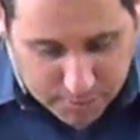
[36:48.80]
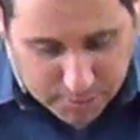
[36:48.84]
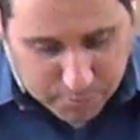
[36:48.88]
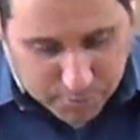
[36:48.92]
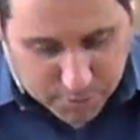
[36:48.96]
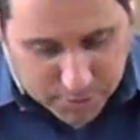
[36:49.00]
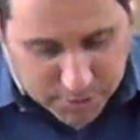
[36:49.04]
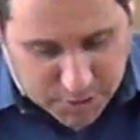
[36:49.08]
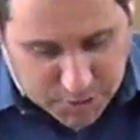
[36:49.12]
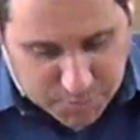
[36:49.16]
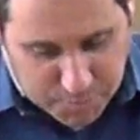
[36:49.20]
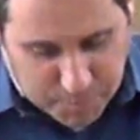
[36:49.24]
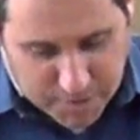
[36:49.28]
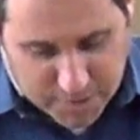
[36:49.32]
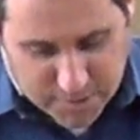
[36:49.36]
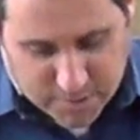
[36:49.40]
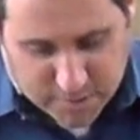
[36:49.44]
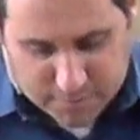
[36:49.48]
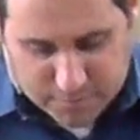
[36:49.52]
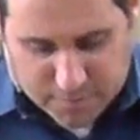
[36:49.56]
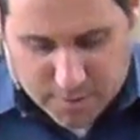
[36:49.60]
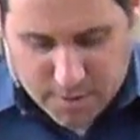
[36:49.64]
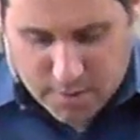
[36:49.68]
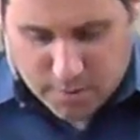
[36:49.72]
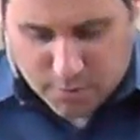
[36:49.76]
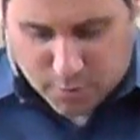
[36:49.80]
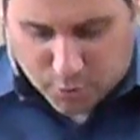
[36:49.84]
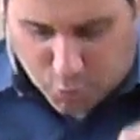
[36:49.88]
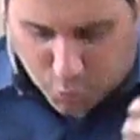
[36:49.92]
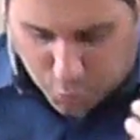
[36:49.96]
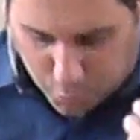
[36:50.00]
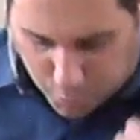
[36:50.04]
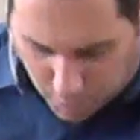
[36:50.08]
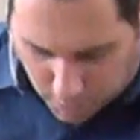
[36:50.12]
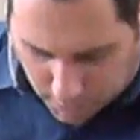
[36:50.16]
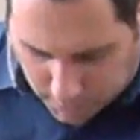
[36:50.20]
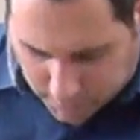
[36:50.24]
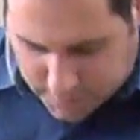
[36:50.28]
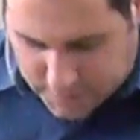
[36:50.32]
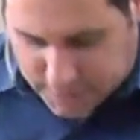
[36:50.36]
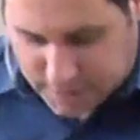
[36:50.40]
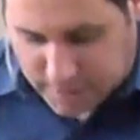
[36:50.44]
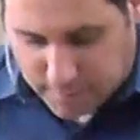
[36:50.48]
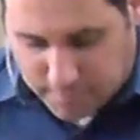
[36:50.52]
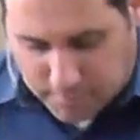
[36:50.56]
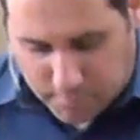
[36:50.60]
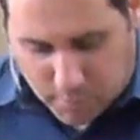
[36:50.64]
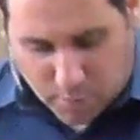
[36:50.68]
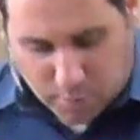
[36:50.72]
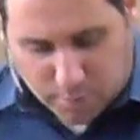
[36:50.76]
3 really speaks of the
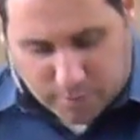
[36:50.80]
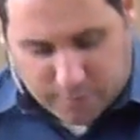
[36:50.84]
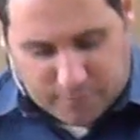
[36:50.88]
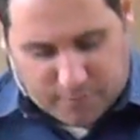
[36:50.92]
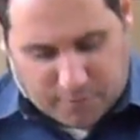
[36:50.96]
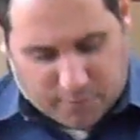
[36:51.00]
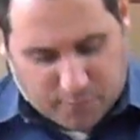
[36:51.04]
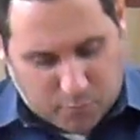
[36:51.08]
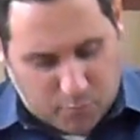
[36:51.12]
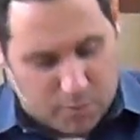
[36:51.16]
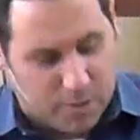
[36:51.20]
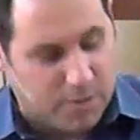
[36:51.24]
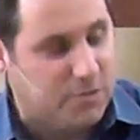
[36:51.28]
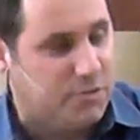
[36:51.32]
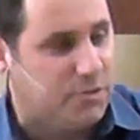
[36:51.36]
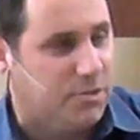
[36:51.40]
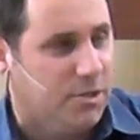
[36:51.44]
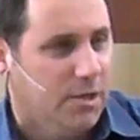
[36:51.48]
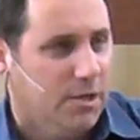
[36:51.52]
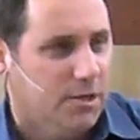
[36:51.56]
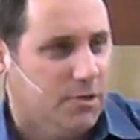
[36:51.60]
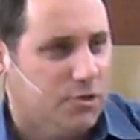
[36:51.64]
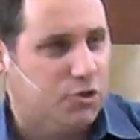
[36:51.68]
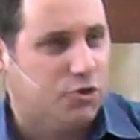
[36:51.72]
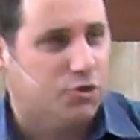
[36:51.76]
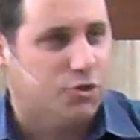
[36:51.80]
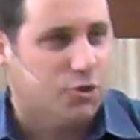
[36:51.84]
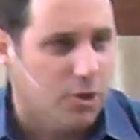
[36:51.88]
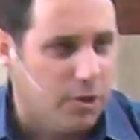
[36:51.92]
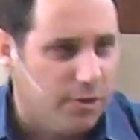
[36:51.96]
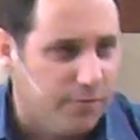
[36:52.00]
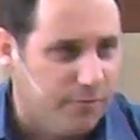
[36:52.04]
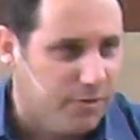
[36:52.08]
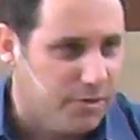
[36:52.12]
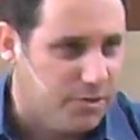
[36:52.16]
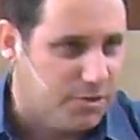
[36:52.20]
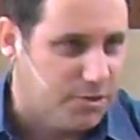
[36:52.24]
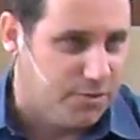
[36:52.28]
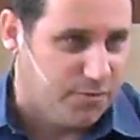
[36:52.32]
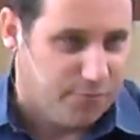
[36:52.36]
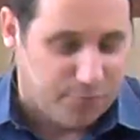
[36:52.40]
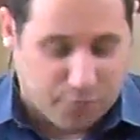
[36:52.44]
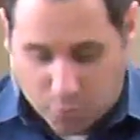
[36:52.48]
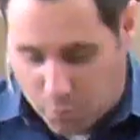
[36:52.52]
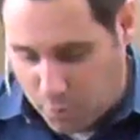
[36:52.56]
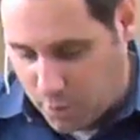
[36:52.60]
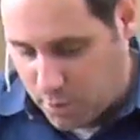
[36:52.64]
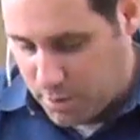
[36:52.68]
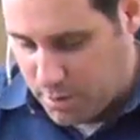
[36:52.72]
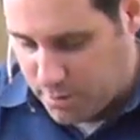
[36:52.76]
quality and motive of one's service
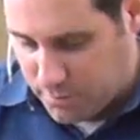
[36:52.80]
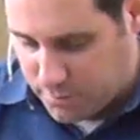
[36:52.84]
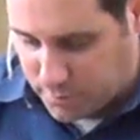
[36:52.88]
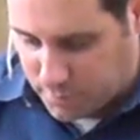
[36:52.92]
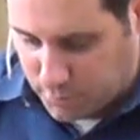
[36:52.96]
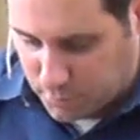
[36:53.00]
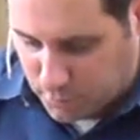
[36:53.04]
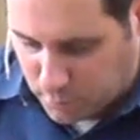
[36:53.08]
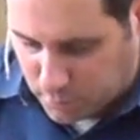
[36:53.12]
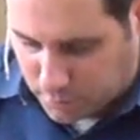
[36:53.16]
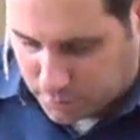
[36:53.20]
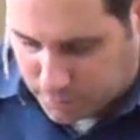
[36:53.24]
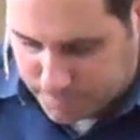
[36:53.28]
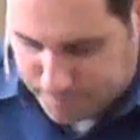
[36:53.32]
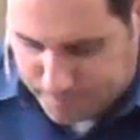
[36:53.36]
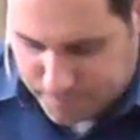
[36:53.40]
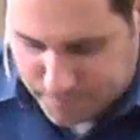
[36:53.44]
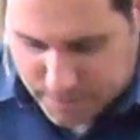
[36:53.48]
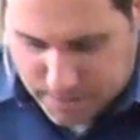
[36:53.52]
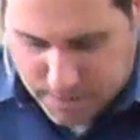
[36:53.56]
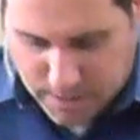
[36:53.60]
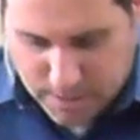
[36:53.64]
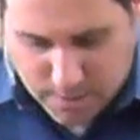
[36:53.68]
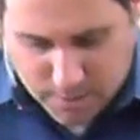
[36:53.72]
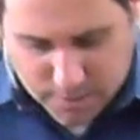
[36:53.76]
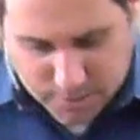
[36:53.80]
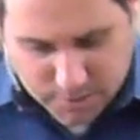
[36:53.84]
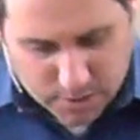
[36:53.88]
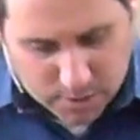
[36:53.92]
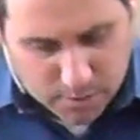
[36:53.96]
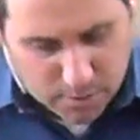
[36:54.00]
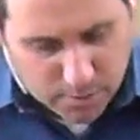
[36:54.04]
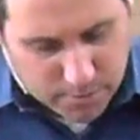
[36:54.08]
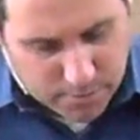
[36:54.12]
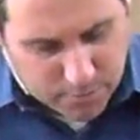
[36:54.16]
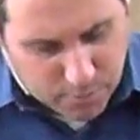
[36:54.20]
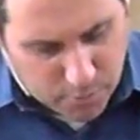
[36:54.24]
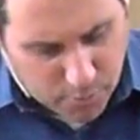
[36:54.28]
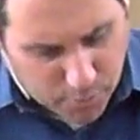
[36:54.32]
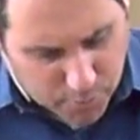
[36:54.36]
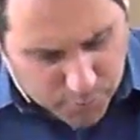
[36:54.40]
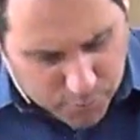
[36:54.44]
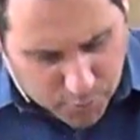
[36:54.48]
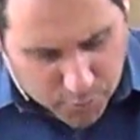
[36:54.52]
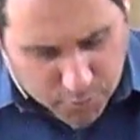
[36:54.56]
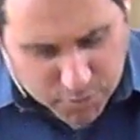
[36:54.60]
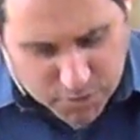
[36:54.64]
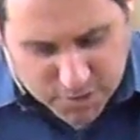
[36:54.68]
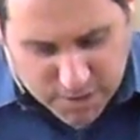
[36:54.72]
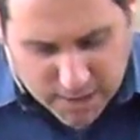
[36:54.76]
for the Lord. So
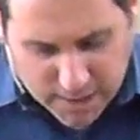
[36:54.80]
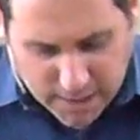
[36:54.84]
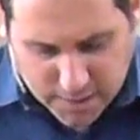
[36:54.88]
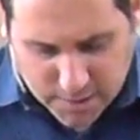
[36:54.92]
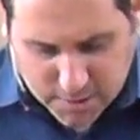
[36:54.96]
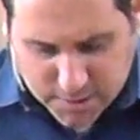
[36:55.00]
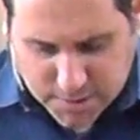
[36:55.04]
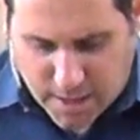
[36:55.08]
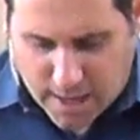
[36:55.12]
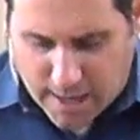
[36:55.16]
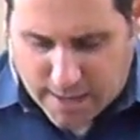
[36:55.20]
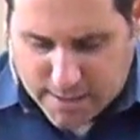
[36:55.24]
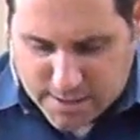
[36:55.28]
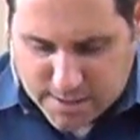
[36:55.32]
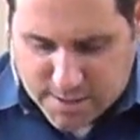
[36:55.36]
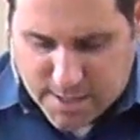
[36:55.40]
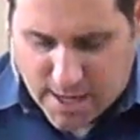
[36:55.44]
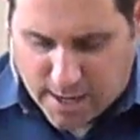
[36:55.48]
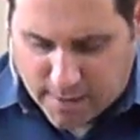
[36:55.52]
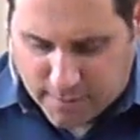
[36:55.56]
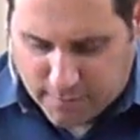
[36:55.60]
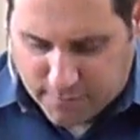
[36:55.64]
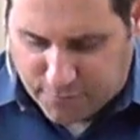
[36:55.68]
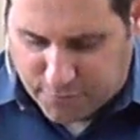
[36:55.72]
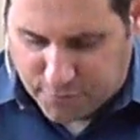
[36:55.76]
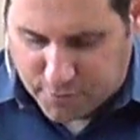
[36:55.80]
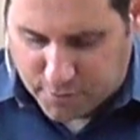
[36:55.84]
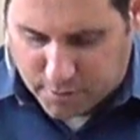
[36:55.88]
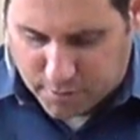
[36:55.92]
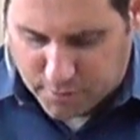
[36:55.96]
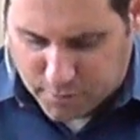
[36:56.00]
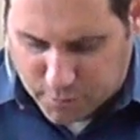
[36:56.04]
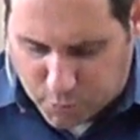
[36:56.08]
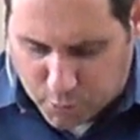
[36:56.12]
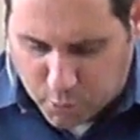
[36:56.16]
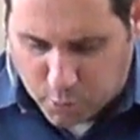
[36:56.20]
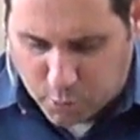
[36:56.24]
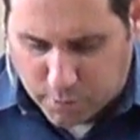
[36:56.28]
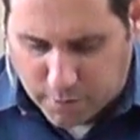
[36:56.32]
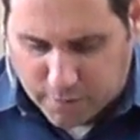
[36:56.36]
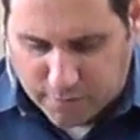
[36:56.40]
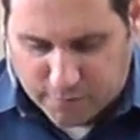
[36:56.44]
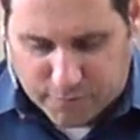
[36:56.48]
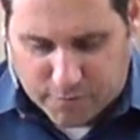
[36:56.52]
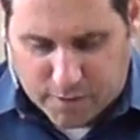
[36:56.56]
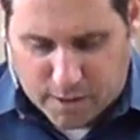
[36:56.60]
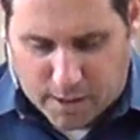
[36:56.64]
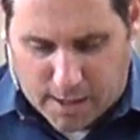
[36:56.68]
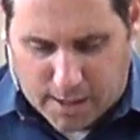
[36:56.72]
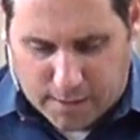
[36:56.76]
th- those things not done for the
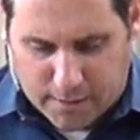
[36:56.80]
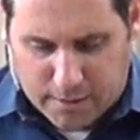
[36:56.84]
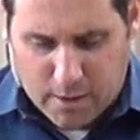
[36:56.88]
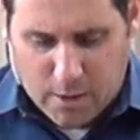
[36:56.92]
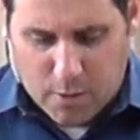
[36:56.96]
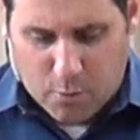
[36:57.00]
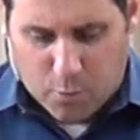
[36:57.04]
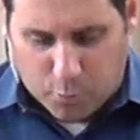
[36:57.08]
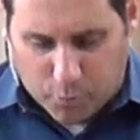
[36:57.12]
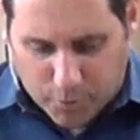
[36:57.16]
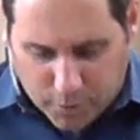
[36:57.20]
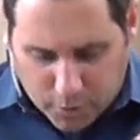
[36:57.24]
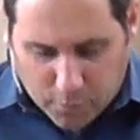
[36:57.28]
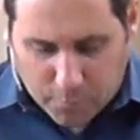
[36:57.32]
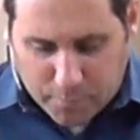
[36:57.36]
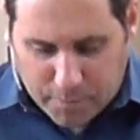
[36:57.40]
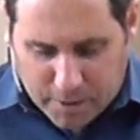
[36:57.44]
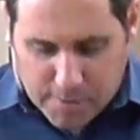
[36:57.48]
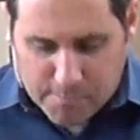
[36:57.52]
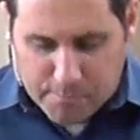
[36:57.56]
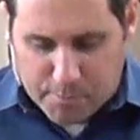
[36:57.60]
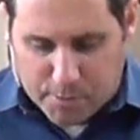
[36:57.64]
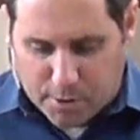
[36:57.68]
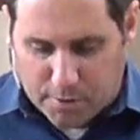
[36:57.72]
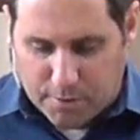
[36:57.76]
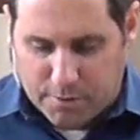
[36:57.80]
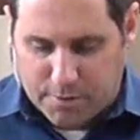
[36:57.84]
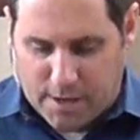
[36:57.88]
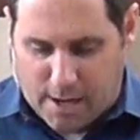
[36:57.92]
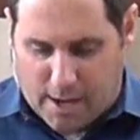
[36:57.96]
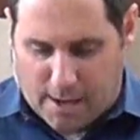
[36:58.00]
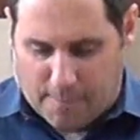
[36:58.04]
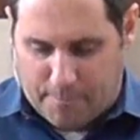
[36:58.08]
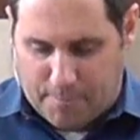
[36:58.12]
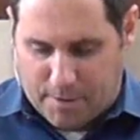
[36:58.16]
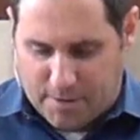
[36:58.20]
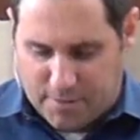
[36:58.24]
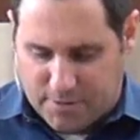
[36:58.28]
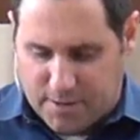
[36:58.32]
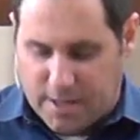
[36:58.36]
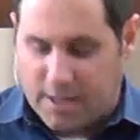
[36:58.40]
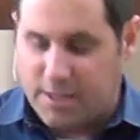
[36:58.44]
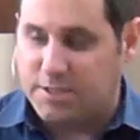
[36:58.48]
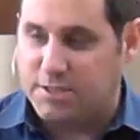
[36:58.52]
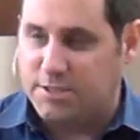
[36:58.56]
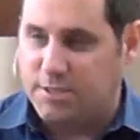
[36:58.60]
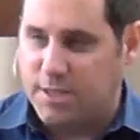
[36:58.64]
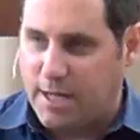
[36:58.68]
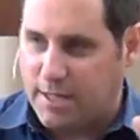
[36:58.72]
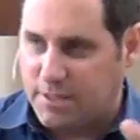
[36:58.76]
glory of God will be burned up and
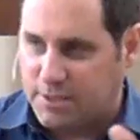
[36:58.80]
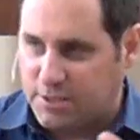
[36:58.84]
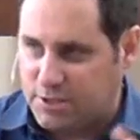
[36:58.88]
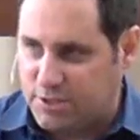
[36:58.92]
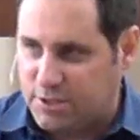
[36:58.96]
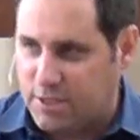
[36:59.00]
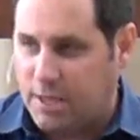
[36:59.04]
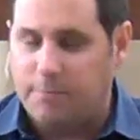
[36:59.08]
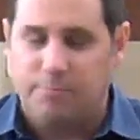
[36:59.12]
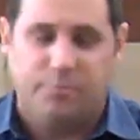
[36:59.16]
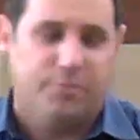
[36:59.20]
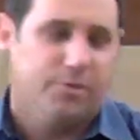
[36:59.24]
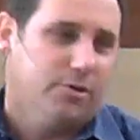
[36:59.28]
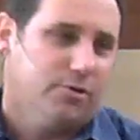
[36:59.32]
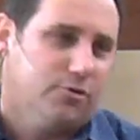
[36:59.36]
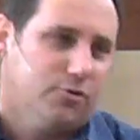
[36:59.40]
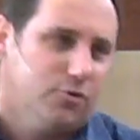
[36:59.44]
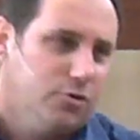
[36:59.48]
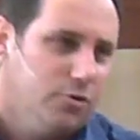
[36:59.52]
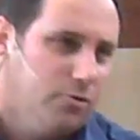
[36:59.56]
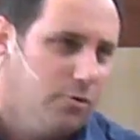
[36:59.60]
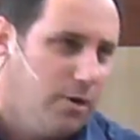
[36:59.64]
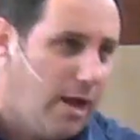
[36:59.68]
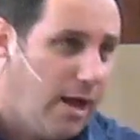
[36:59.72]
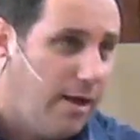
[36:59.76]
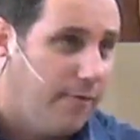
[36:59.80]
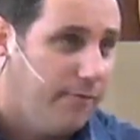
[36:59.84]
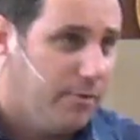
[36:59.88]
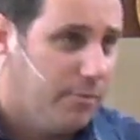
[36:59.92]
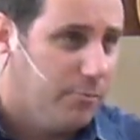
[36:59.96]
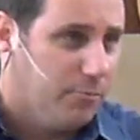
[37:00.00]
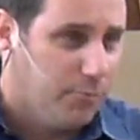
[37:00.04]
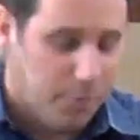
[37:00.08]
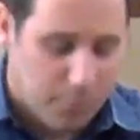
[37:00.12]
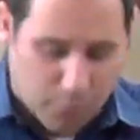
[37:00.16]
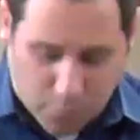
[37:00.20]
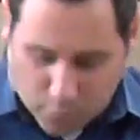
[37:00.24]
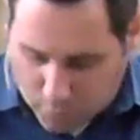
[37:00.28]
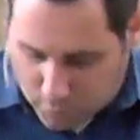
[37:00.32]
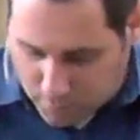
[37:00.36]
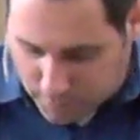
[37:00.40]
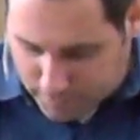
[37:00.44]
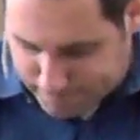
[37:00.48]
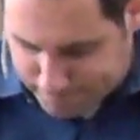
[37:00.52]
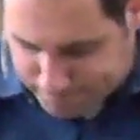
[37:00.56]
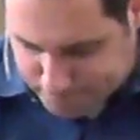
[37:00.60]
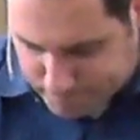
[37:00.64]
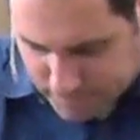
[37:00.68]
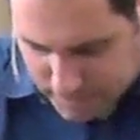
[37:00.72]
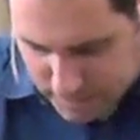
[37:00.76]
thus not subject to having
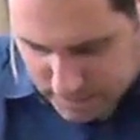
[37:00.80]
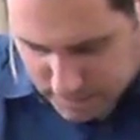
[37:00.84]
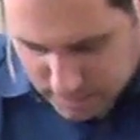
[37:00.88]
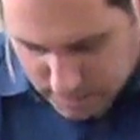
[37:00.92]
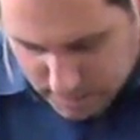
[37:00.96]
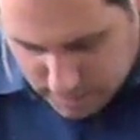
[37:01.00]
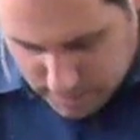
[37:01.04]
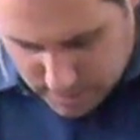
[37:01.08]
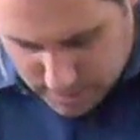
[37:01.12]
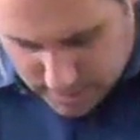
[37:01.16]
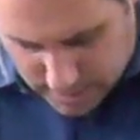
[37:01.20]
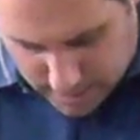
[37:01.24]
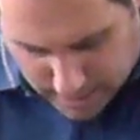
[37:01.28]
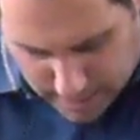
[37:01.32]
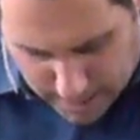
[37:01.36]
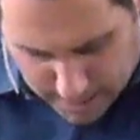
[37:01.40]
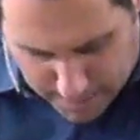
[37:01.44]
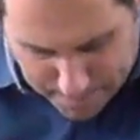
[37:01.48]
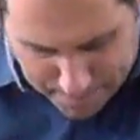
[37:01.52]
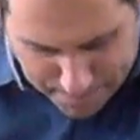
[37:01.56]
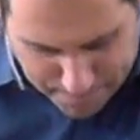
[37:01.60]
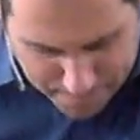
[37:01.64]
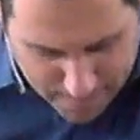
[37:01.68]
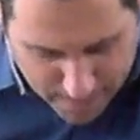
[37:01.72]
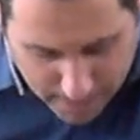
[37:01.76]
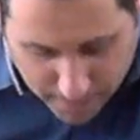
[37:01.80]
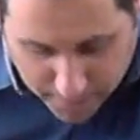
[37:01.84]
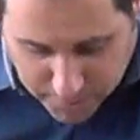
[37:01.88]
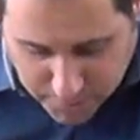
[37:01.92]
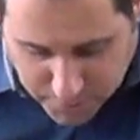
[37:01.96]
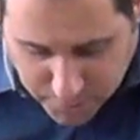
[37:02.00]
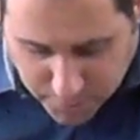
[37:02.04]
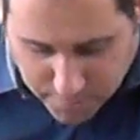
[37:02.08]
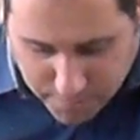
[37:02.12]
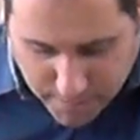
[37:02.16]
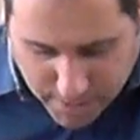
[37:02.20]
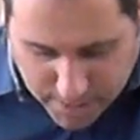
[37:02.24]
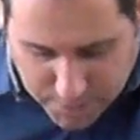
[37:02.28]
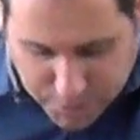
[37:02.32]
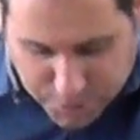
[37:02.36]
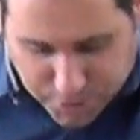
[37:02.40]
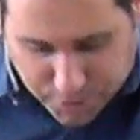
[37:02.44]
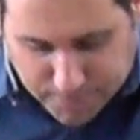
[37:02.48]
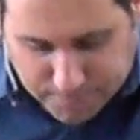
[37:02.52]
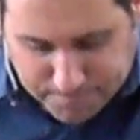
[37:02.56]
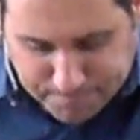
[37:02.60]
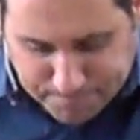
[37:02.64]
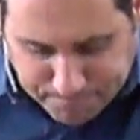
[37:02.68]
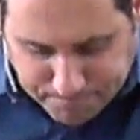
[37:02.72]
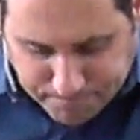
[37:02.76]
reward. Um, now, as we
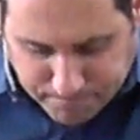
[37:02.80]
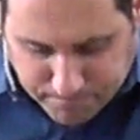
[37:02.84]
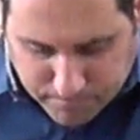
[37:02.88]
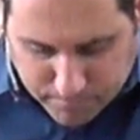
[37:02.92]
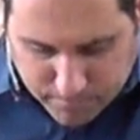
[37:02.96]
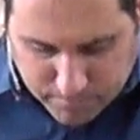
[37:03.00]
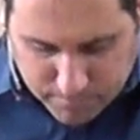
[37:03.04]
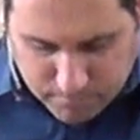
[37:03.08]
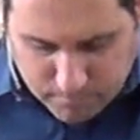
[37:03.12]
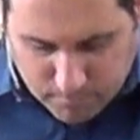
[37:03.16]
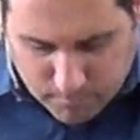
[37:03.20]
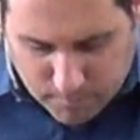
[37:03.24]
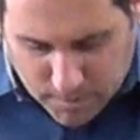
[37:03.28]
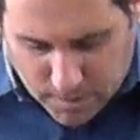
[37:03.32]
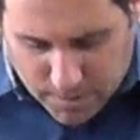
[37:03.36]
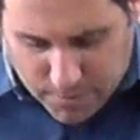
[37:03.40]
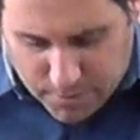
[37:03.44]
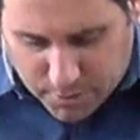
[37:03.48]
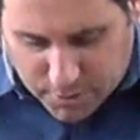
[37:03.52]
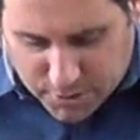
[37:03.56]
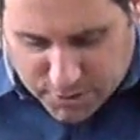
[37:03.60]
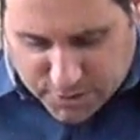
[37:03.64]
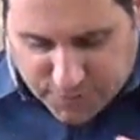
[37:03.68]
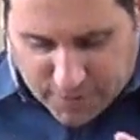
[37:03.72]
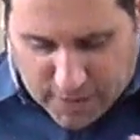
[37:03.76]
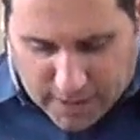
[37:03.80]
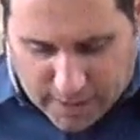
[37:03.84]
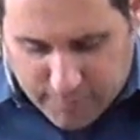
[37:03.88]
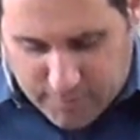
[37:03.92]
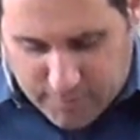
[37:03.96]
mentioned, there's